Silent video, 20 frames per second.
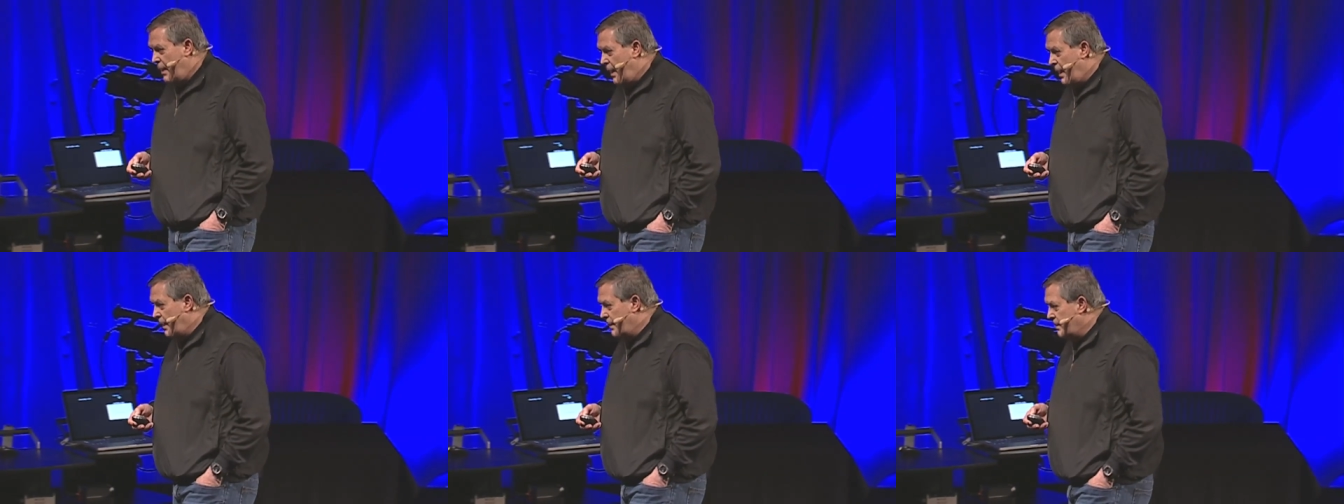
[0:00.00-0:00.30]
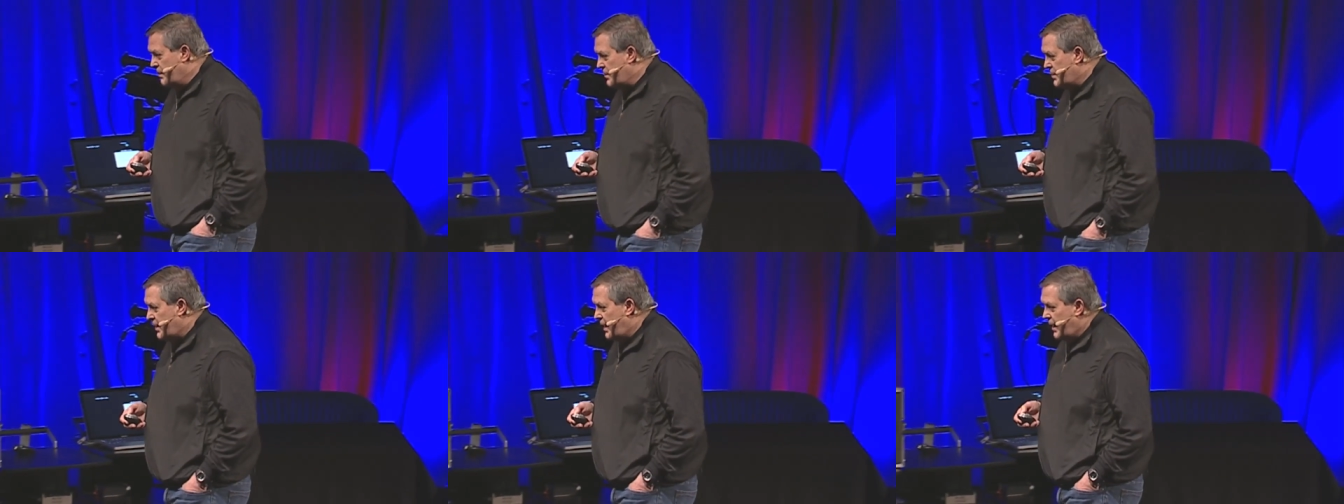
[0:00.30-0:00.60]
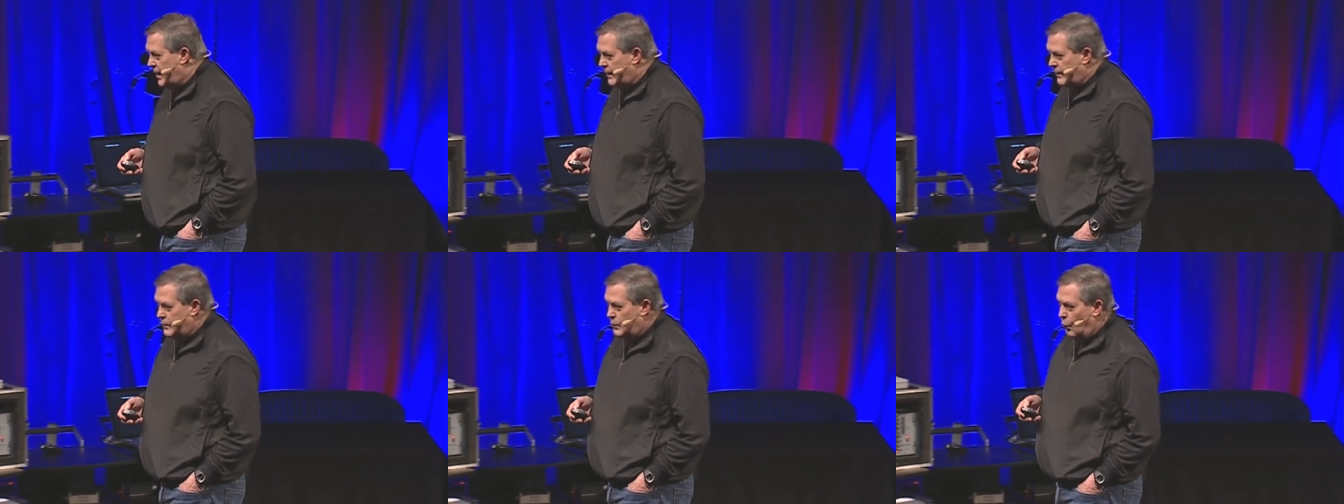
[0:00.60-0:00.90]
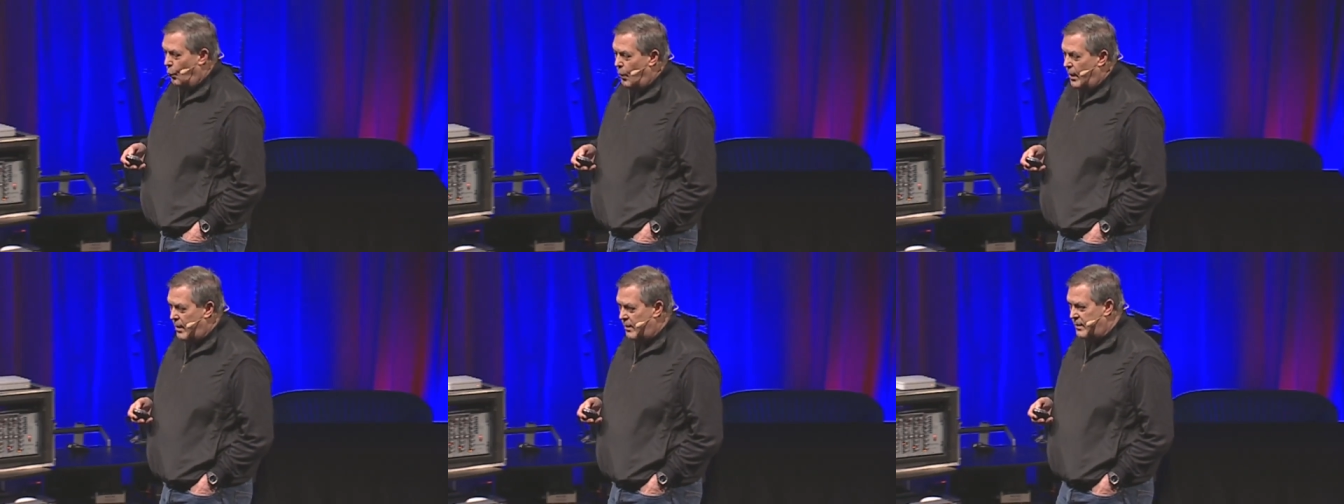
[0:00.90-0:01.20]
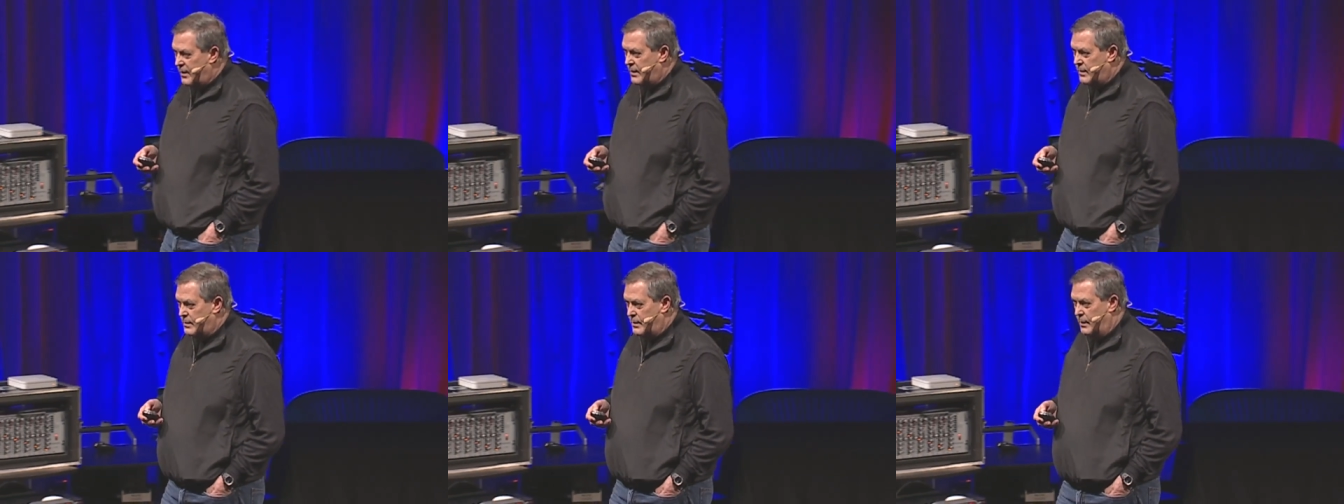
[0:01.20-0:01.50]
understands where
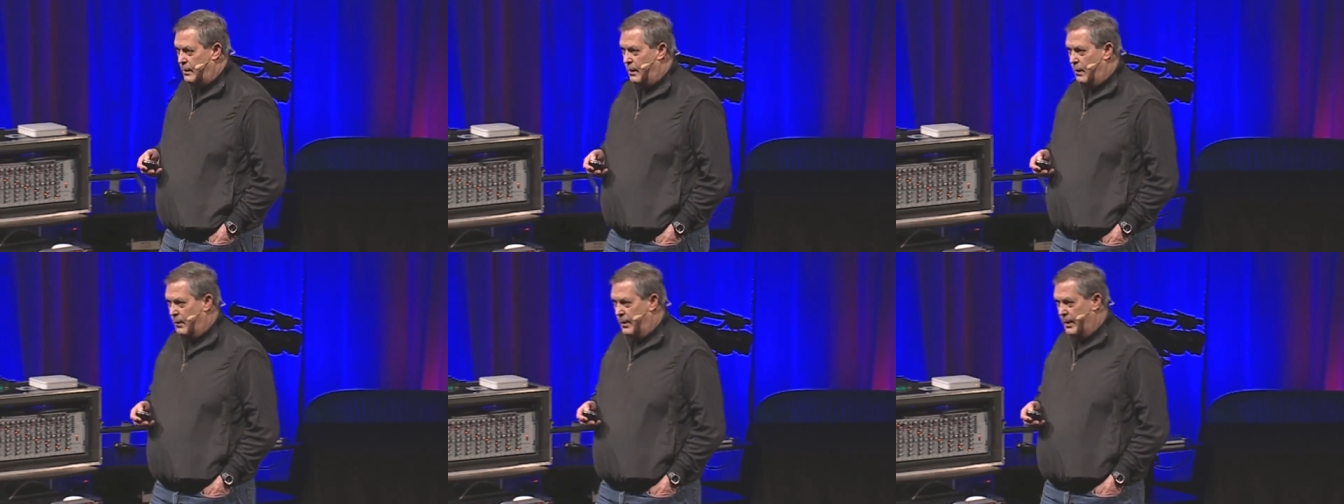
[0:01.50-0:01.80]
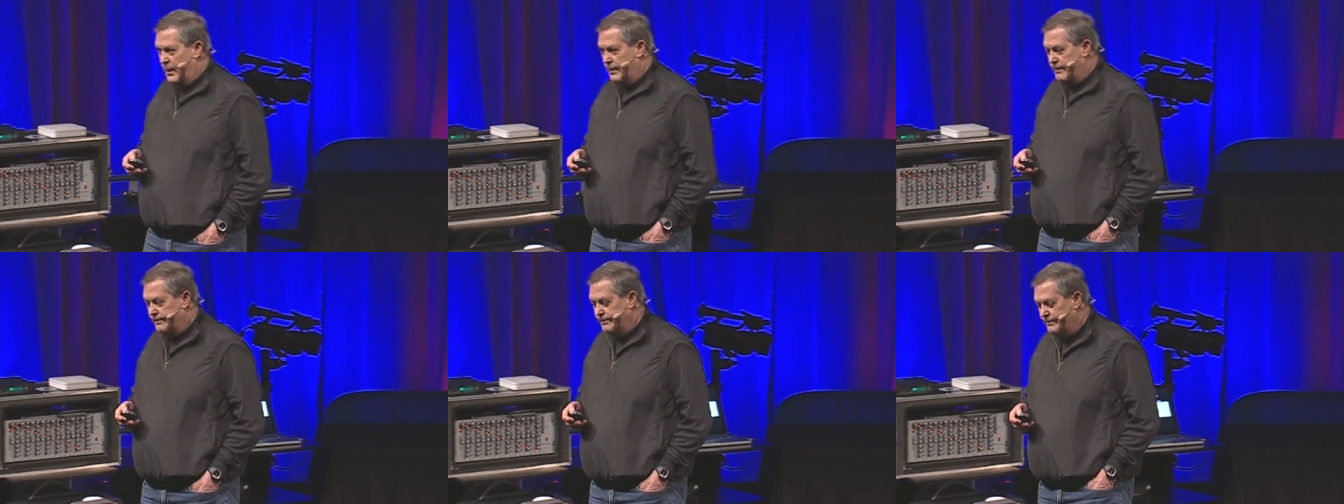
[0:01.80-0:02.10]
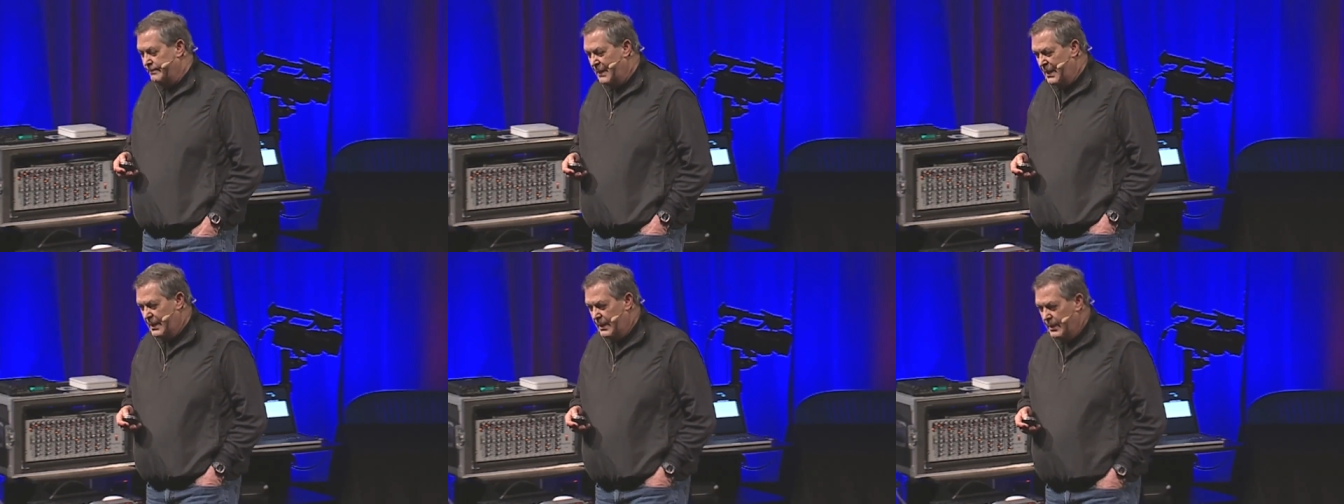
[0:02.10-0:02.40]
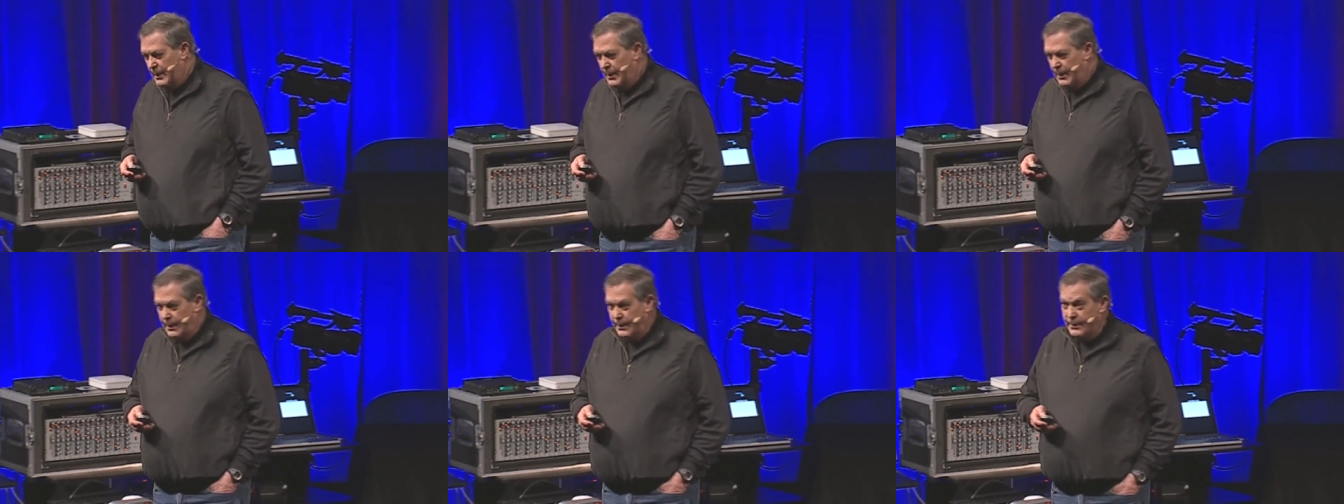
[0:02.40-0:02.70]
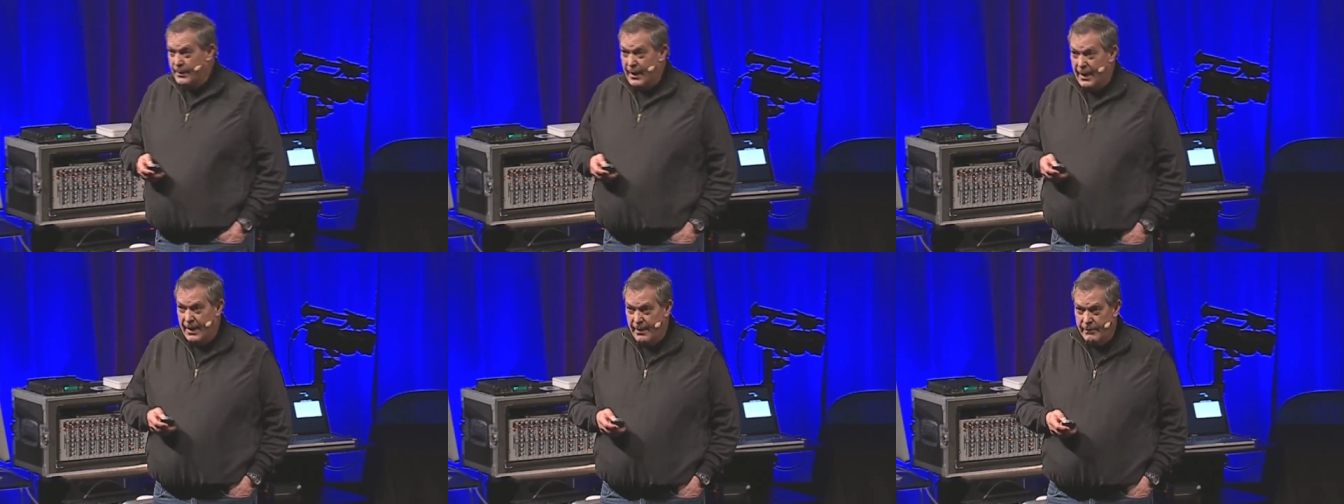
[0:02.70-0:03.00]
things are going.
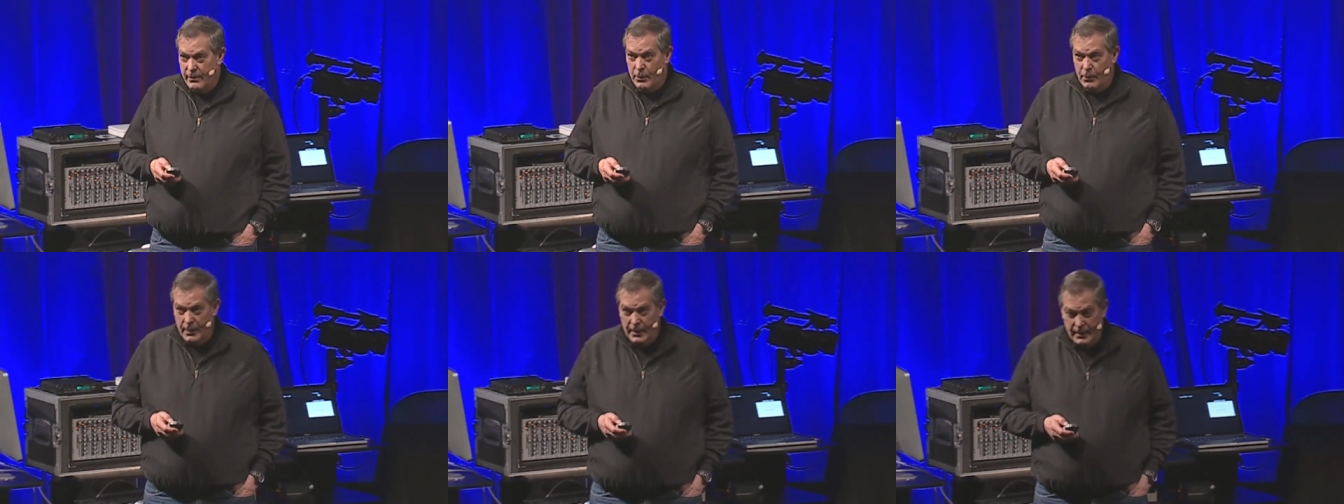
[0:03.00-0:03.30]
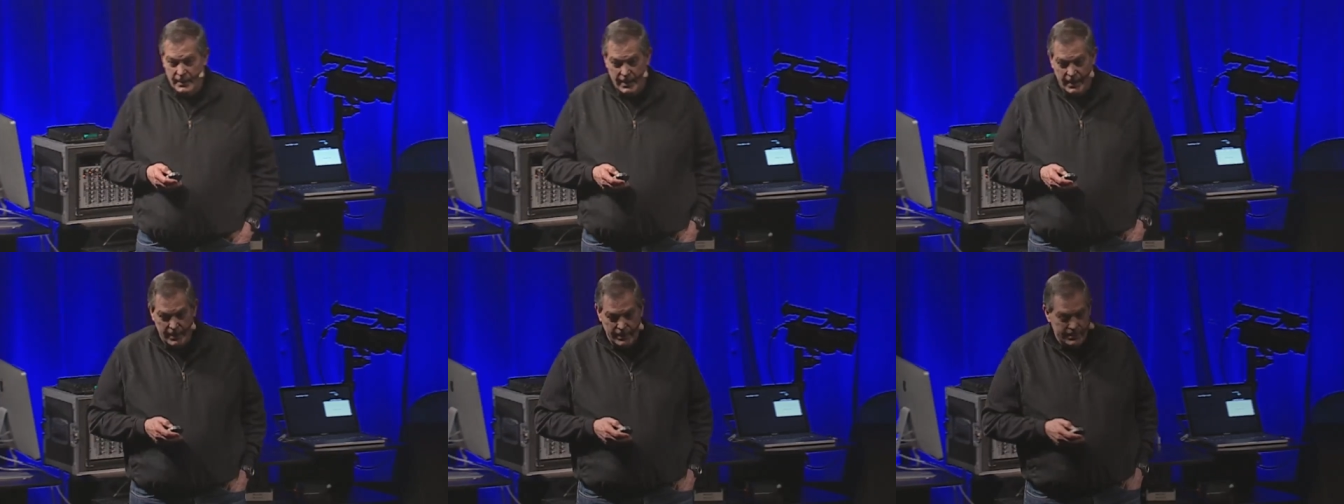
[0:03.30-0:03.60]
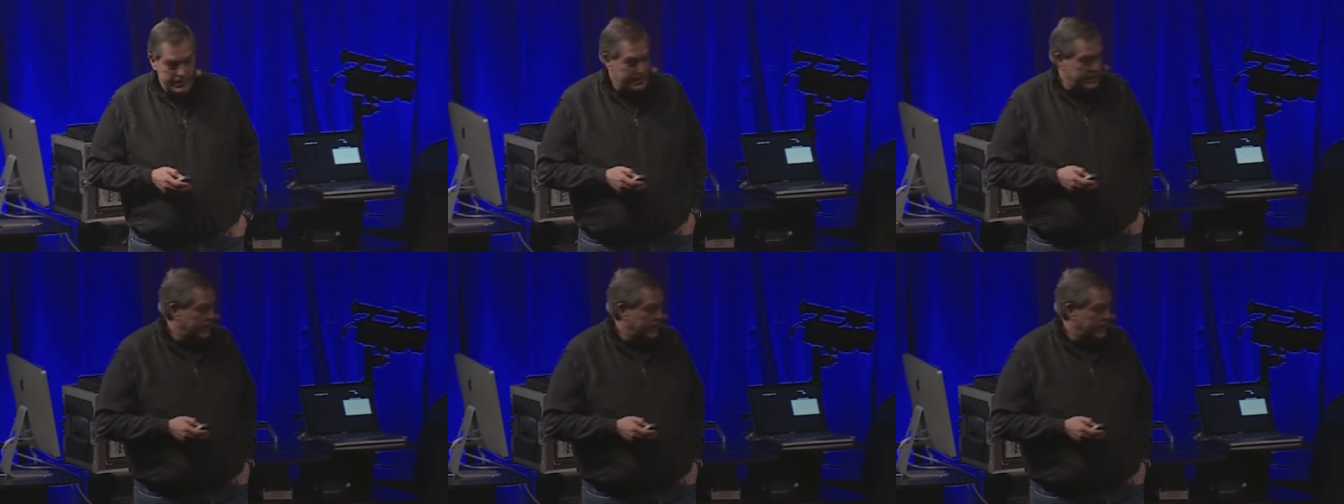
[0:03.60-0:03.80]
Not everyone does,